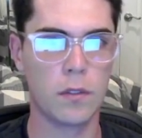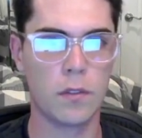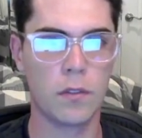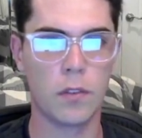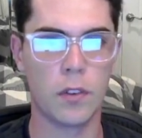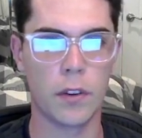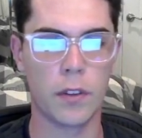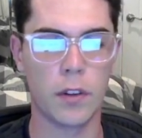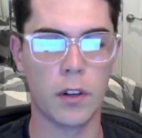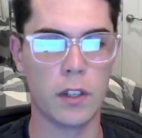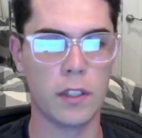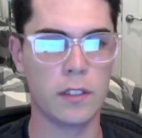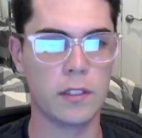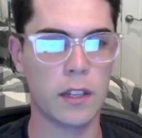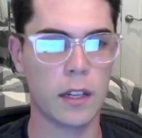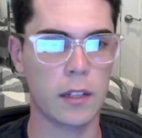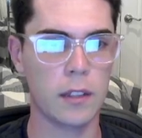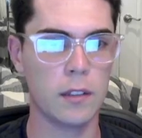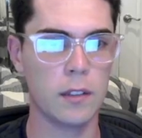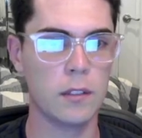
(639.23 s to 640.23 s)
for 30
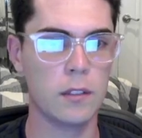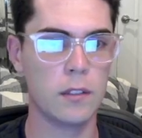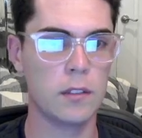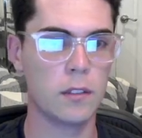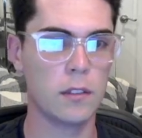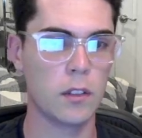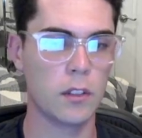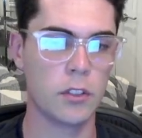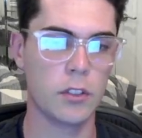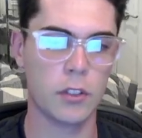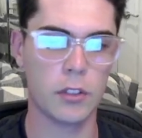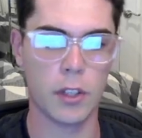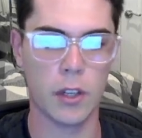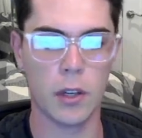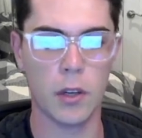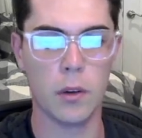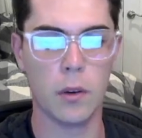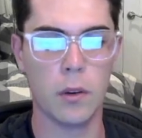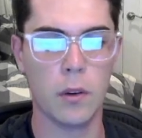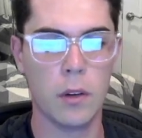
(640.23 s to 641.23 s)
seconds or
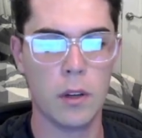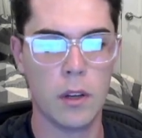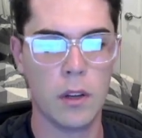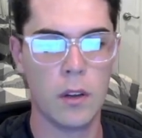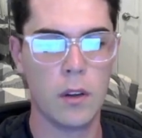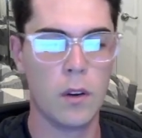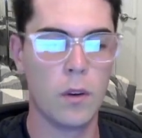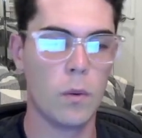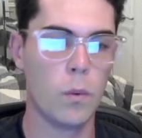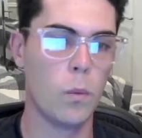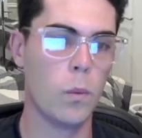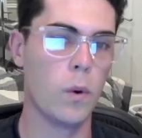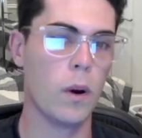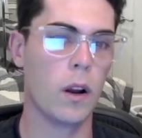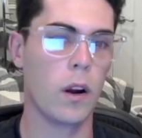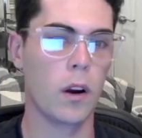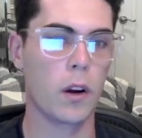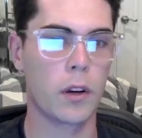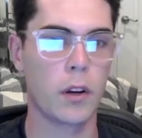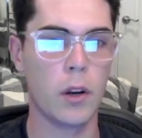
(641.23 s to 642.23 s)
so what
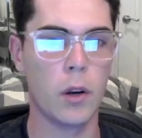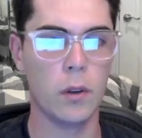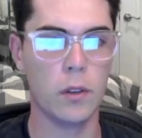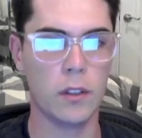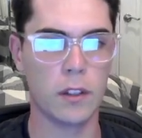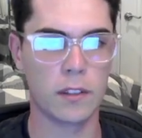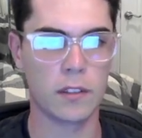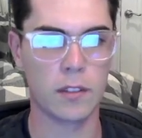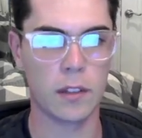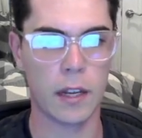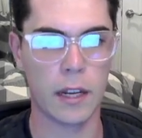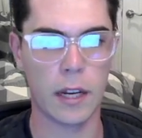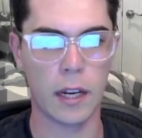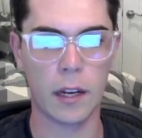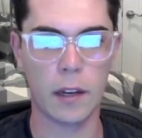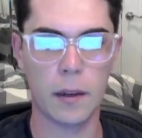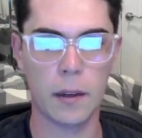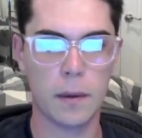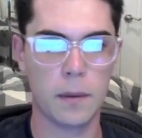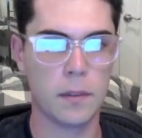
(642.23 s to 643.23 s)
our code looks like.
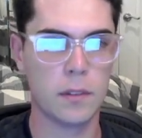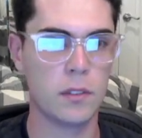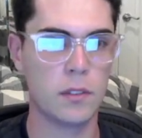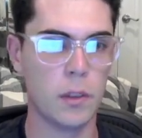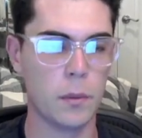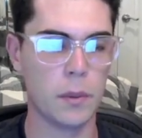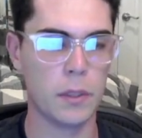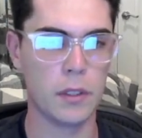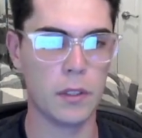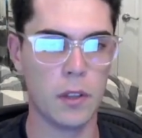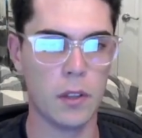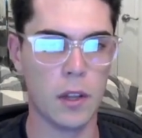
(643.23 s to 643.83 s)
So we